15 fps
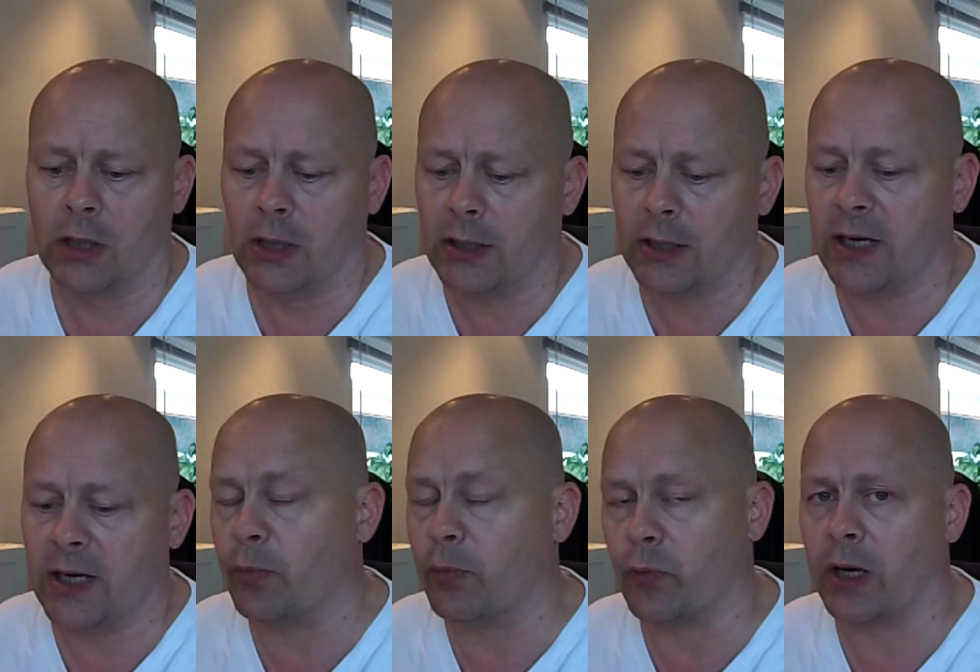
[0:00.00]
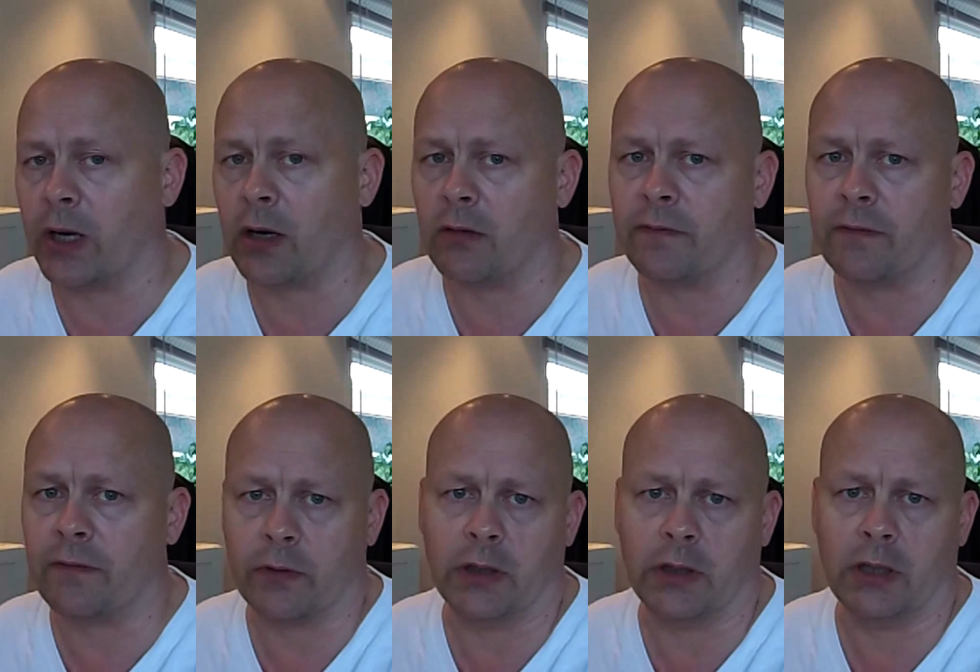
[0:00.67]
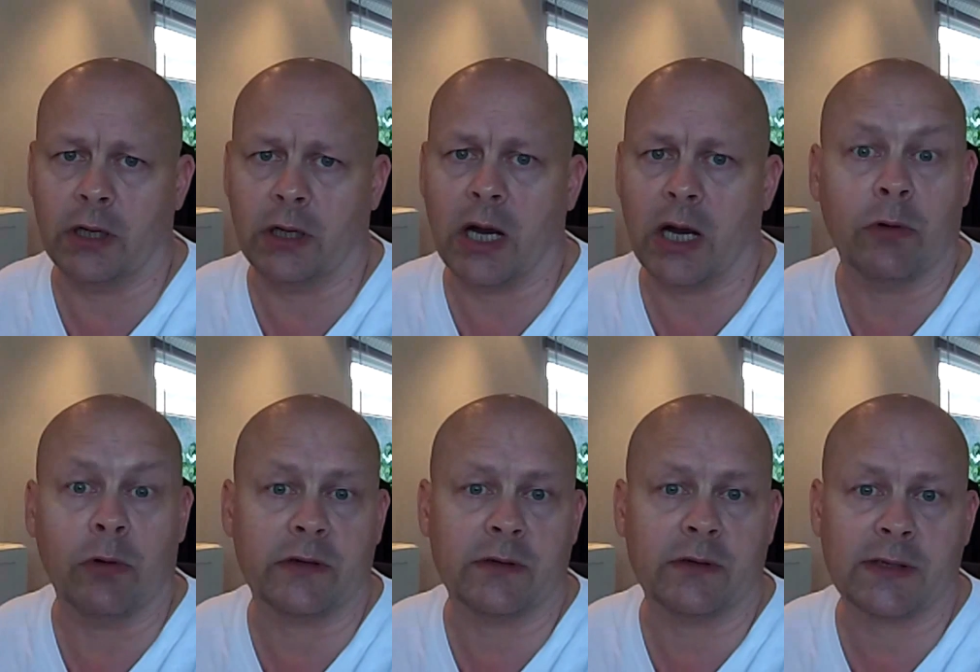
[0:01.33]
keep a record for the
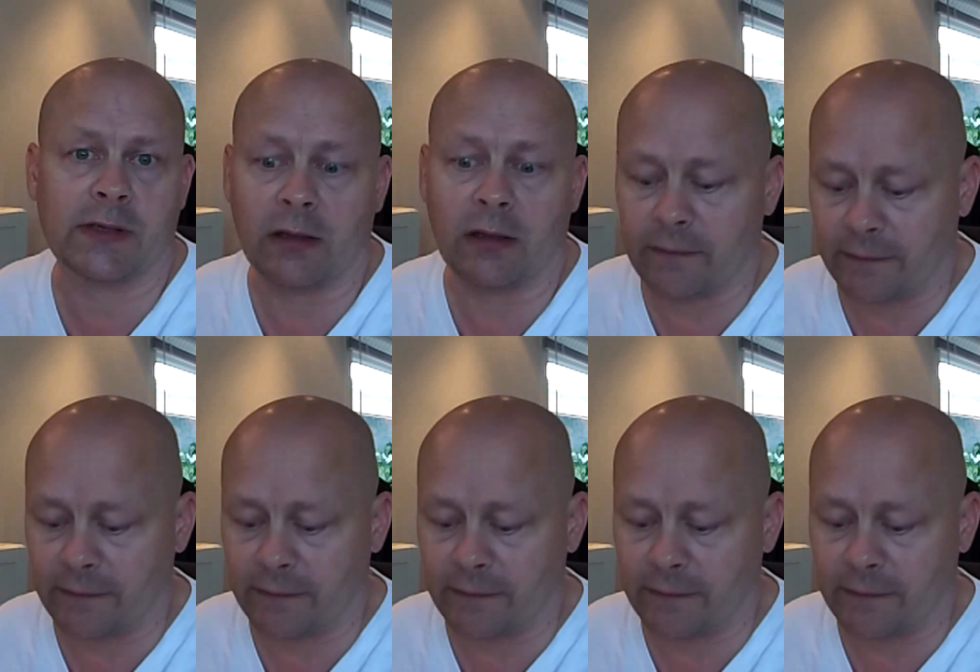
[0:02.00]
hours yourself.